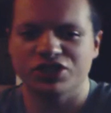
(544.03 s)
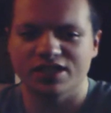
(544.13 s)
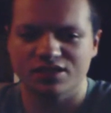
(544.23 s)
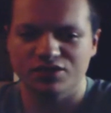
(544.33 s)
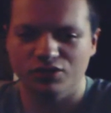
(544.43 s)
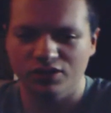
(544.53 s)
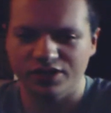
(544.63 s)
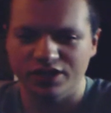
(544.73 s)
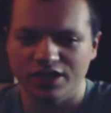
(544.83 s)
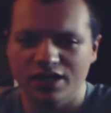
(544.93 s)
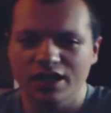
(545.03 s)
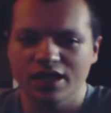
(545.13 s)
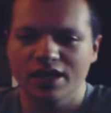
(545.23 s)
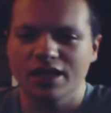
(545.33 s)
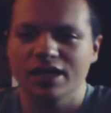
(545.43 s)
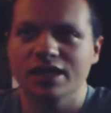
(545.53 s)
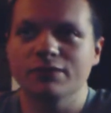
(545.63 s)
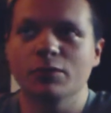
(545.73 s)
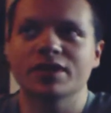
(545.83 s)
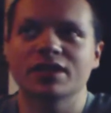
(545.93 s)
he has took, he
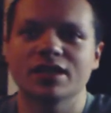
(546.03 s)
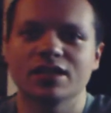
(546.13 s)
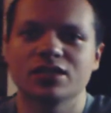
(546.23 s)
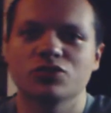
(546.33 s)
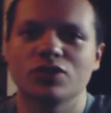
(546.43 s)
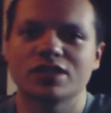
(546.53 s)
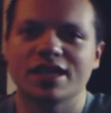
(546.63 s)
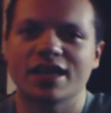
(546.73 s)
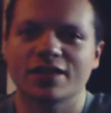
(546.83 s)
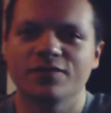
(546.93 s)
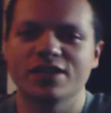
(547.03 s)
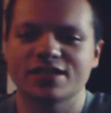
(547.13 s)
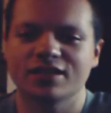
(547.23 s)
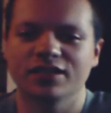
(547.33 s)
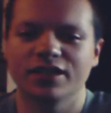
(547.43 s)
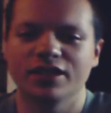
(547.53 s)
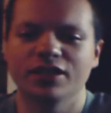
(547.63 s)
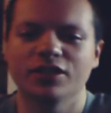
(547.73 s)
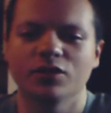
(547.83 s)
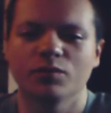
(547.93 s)
will begin to attack
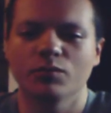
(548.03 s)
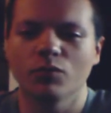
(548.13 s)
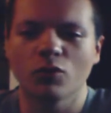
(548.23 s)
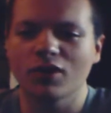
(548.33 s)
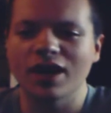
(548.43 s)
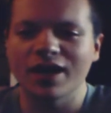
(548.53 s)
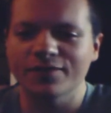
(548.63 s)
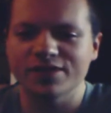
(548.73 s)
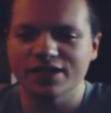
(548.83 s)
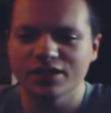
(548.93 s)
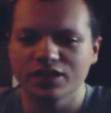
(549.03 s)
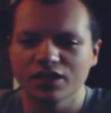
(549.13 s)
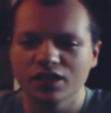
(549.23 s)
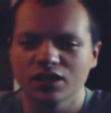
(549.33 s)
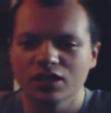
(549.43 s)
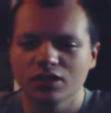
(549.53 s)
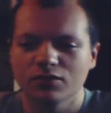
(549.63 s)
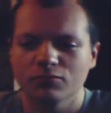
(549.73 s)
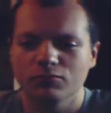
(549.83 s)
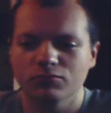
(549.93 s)
physically more often,
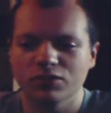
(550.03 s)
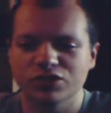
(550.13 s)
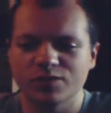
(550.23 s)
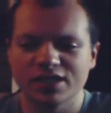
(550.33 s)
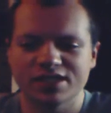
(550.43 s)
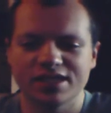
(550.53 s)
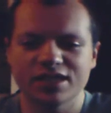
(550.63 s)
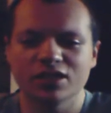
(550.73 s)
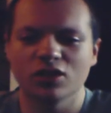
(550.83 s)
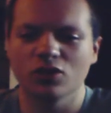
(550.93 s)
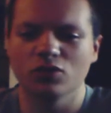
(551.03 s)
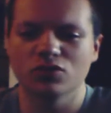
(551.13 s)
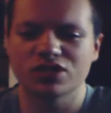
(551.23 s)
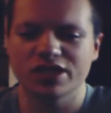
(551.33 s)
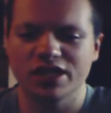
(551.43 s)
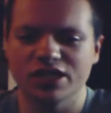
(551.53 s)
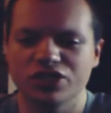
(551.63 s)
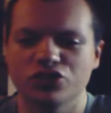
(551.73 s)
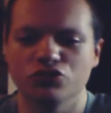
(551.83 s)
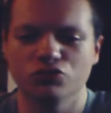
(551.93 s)
which means he goes
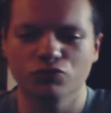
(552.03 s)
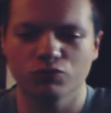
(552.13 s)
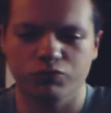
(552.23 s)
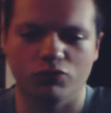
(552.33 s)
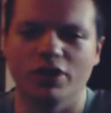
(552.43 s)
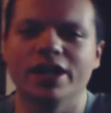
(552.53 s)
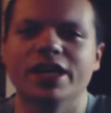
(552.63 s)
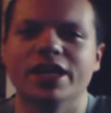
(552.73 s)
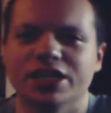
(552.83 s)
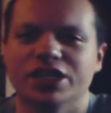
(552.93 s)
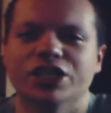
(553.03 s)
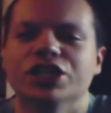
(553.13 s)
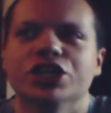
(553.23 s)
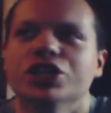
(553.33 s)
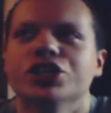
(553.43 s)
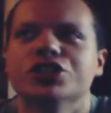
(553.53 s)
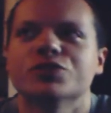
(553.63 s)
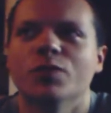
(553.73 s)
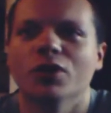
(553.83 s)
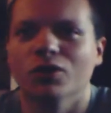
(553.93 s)
into
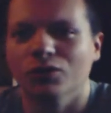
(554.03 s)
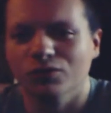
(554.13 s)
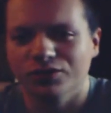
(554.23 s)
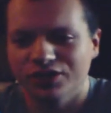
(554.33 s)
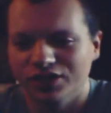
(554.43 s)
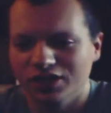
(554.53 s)
rage mode.